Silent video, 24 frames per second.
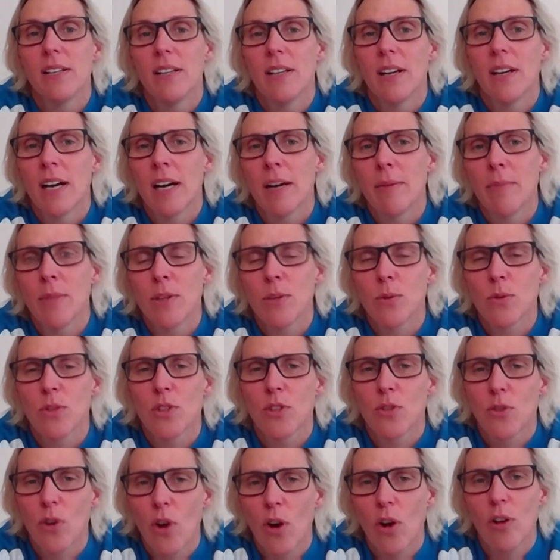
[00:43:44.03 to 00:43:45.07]
This was the
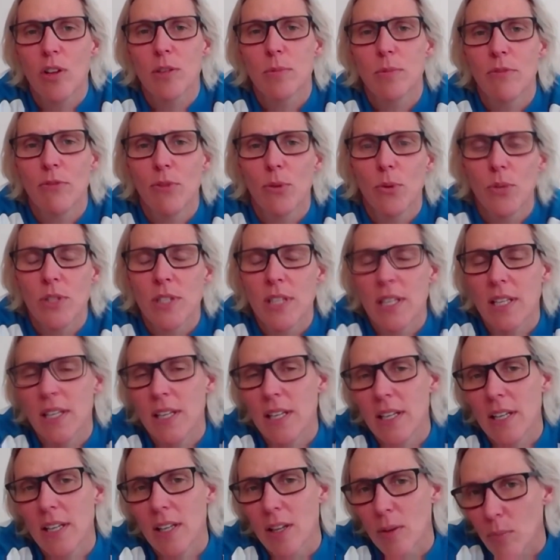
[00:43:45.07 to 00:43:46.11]
trials before
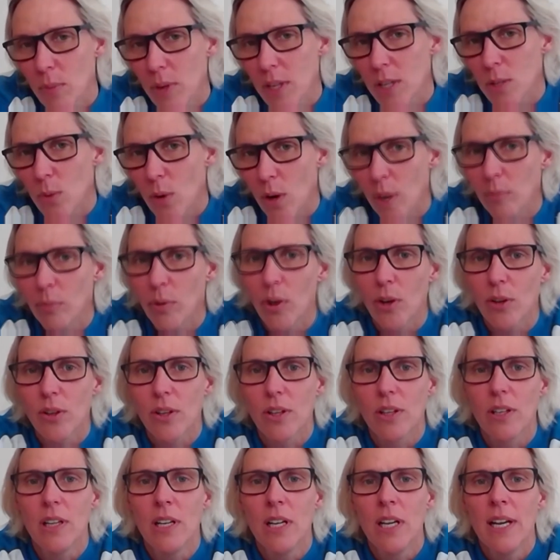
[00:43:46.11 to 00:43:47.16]
Sydney Olympics when I broke
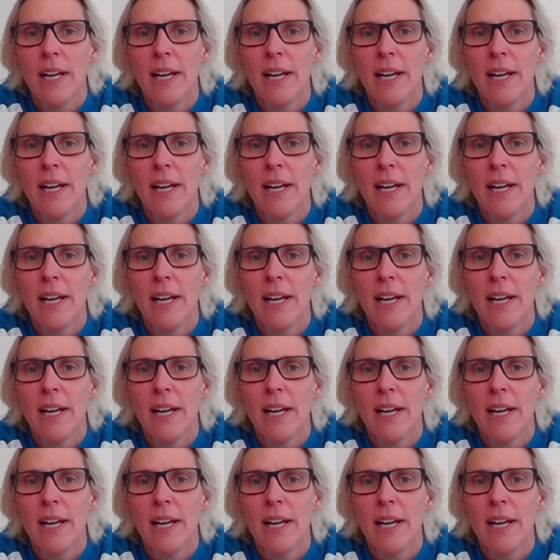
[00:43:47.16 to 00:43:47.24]
it.